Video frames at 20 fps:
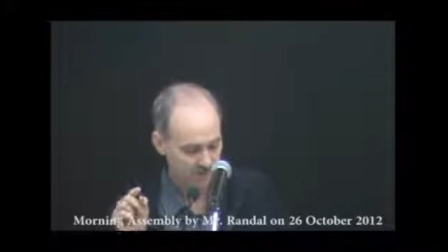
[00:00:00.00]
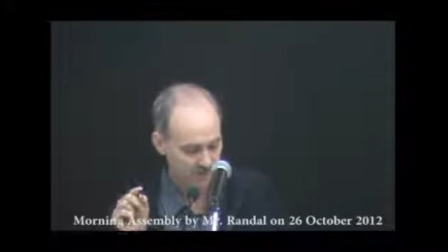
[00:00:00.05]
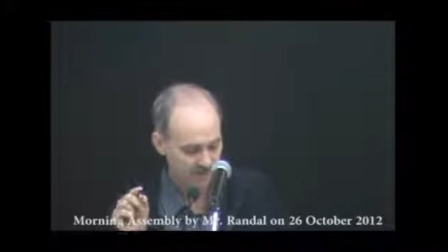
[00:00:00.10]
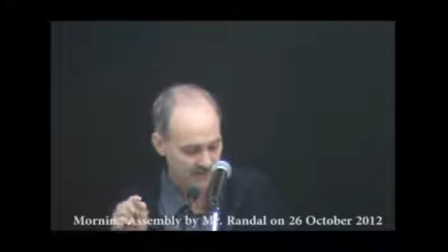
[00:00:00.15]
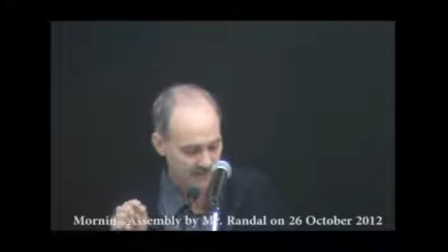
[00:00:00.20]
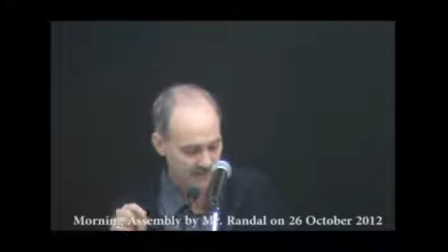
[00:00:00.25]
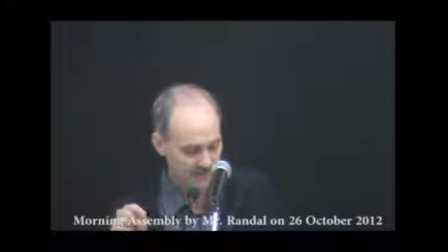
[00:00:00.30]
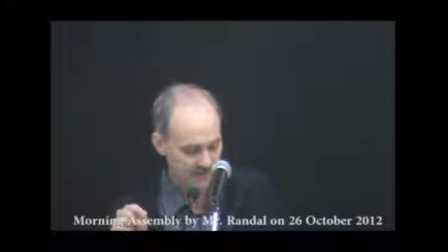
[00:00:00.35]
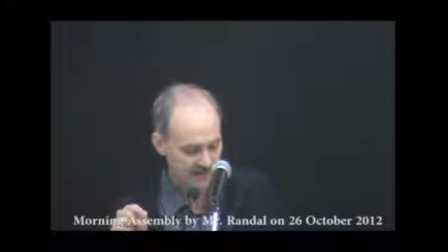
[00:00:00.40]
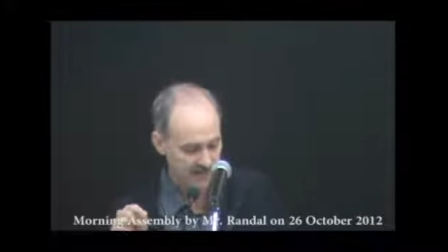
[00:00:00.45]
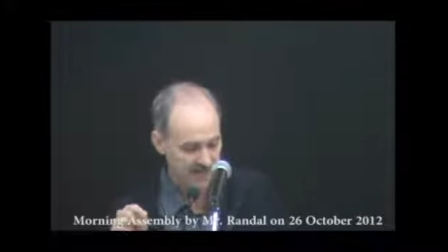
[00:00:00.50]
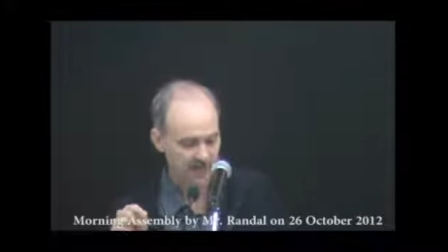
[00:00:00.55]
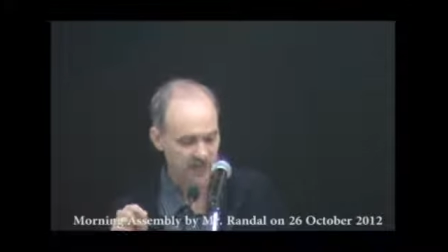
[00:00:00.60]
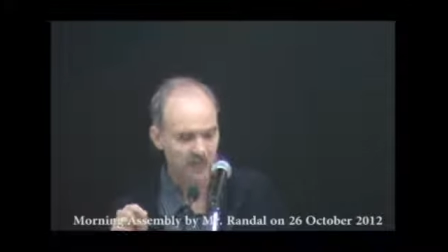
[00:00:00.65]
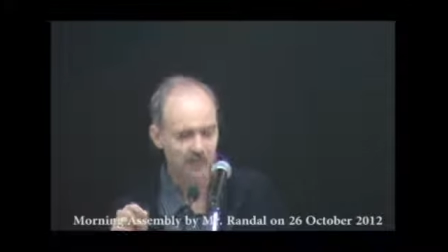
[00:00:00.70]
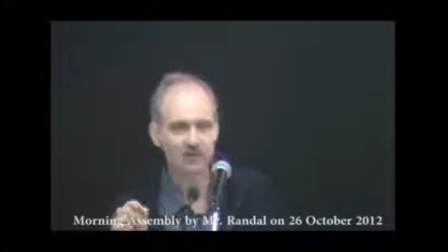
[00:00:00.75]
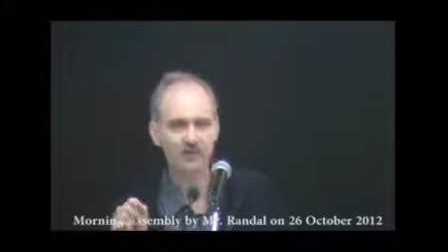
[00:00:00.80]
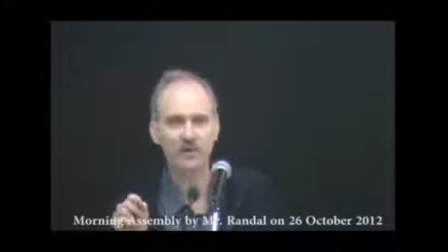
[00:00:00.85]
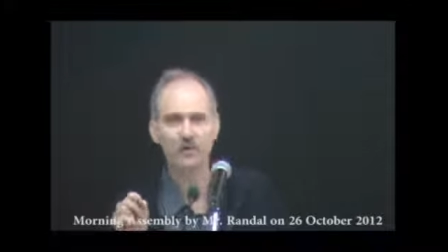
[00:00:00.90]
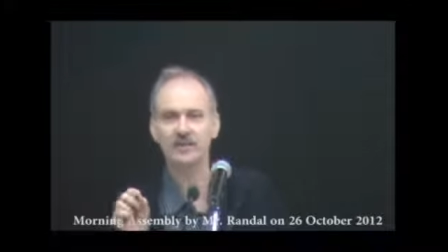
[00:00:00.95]

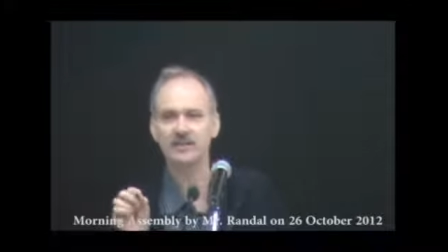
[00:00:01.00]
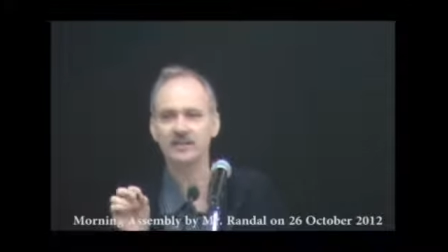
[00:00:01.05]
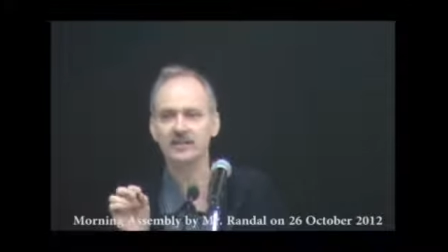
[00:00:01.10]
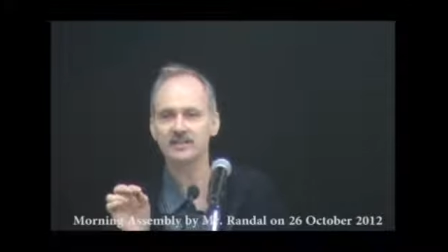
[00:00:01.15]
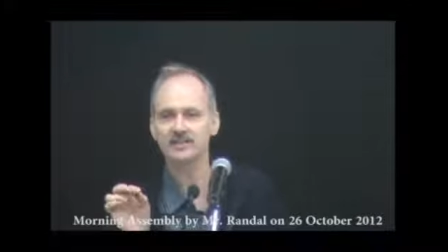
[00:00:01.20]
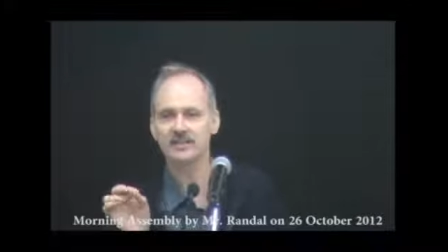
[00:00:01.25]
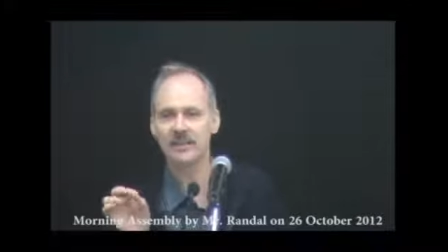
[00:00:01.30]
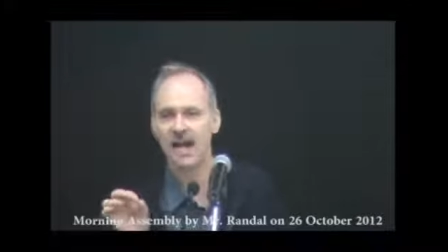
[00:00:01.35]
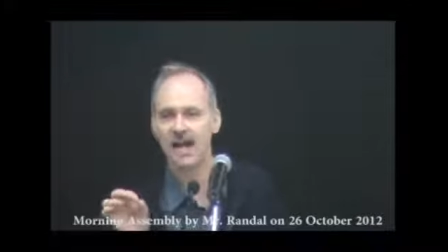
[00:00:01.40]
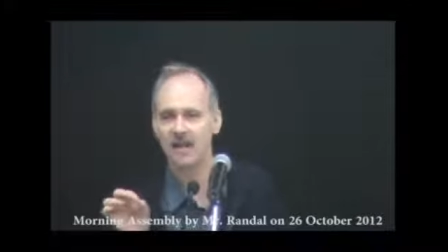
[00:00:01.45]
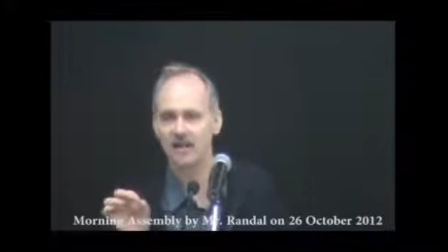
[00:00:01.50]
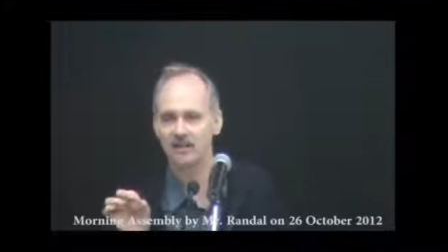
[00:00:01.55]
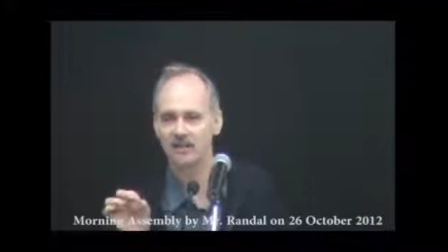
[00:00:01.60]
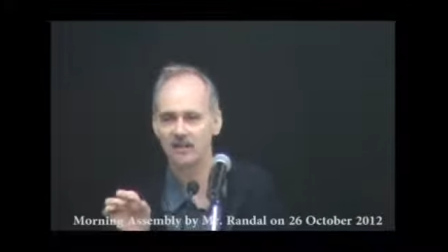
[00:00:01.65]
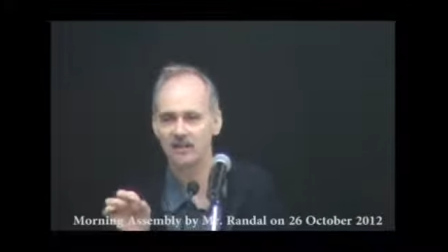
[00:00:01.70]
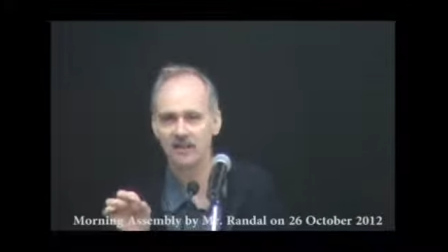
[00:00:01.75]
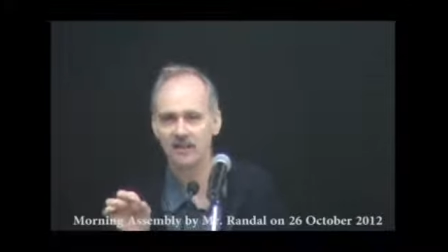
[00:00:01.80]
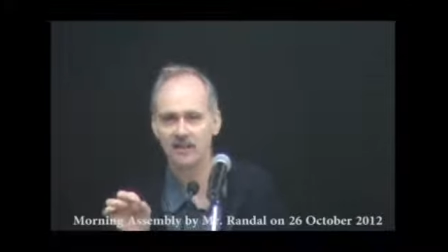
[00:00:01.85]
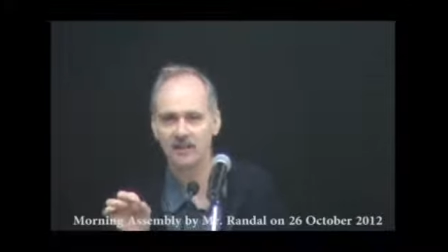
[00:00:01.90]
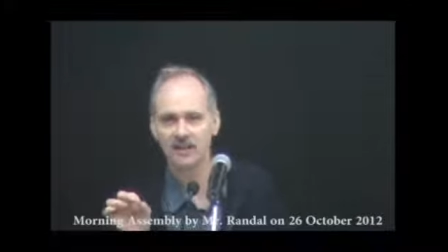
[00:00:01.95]
Make for
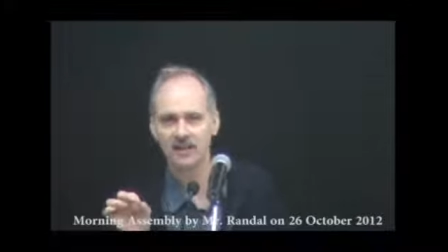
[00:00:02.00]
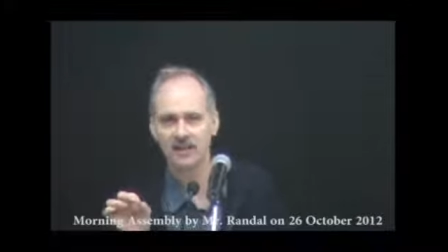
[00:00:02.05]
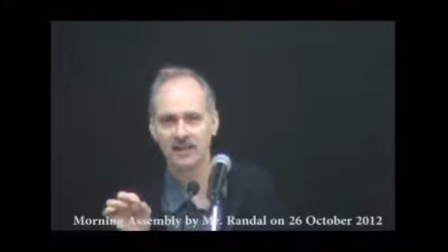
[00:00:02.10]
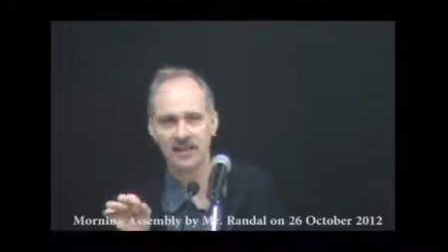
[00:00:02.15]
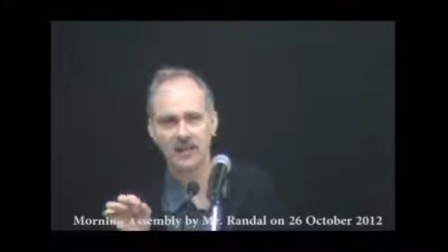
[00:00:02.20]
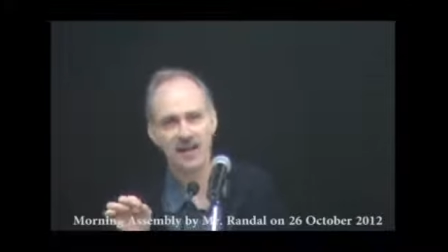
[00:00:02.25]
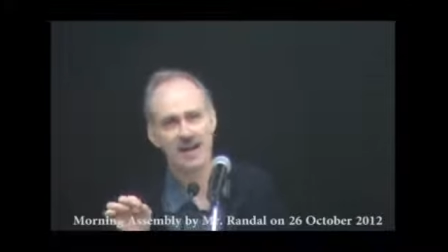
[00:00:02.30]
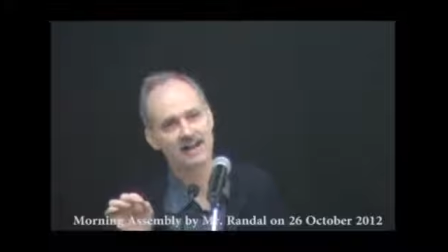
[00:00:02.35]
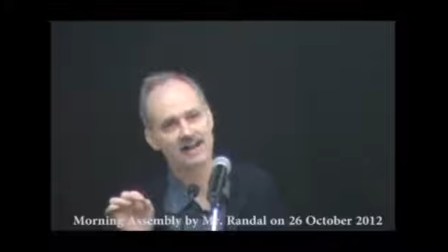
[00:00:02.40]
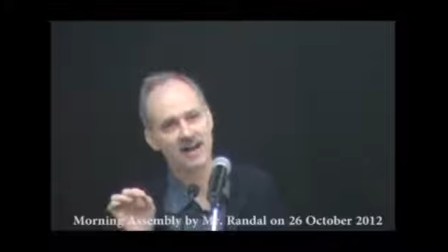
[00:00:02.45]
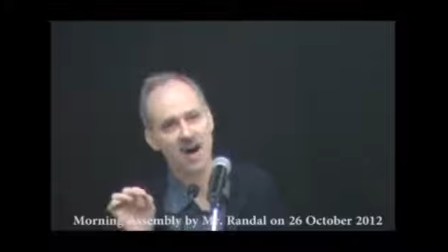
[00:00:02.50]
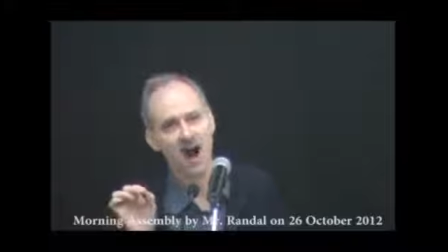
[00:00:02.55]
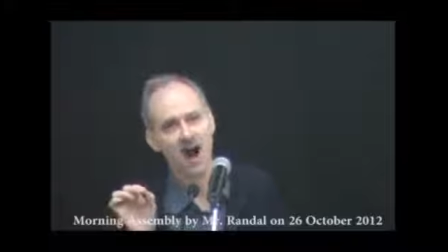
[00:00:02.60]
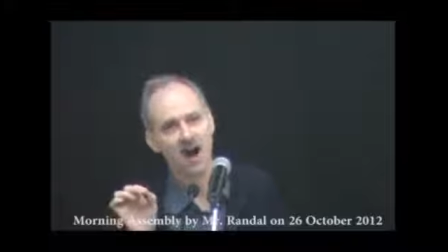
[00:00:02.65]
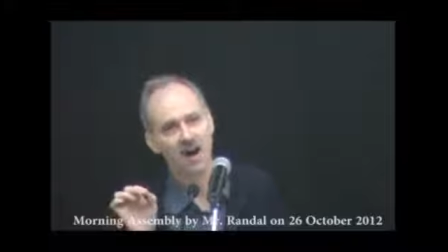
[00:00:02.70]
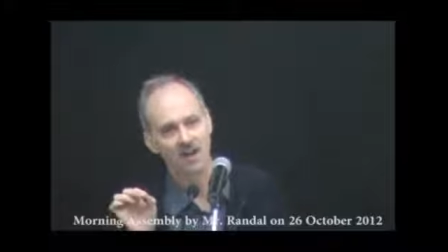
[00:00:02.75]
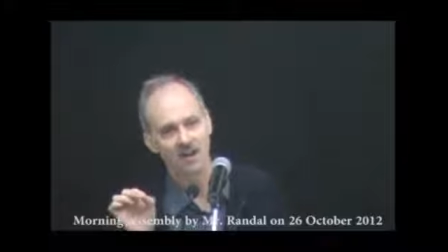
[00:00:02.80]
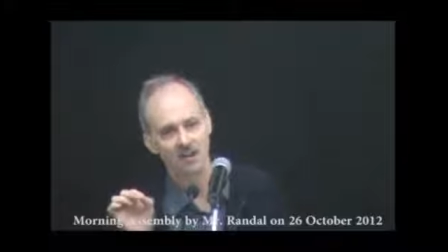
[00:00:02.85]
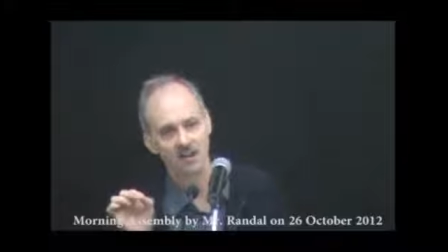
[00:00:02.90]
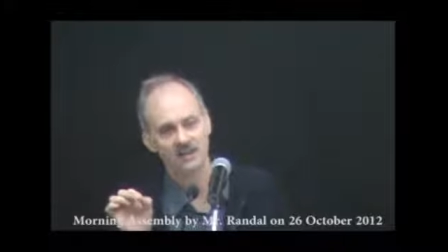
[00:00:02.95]
yourself an
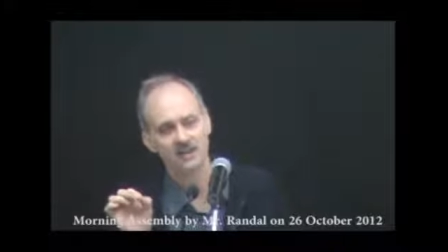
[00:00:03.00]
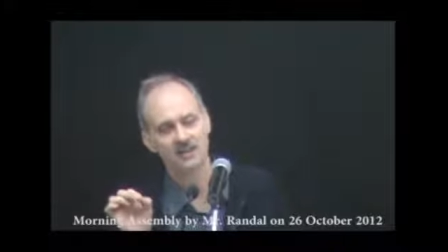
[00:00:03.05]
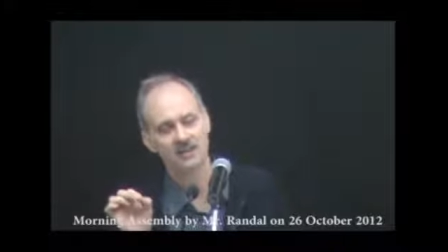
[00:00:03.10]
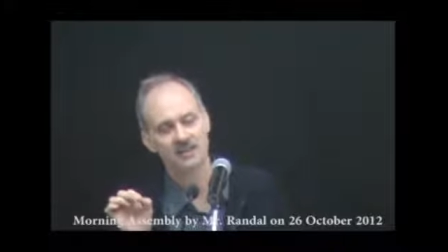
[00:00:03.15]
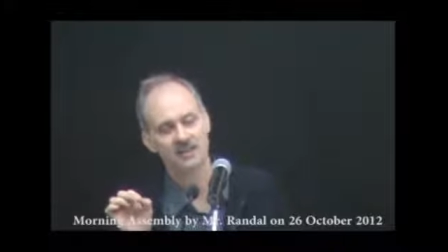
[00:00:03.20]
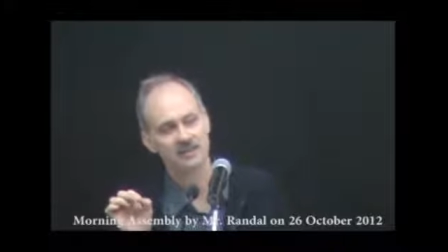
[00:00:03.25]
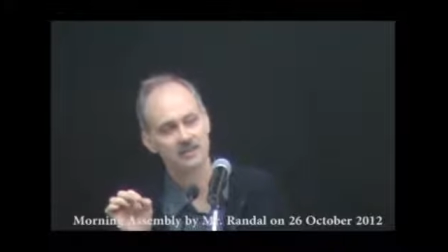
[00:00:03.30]
ark.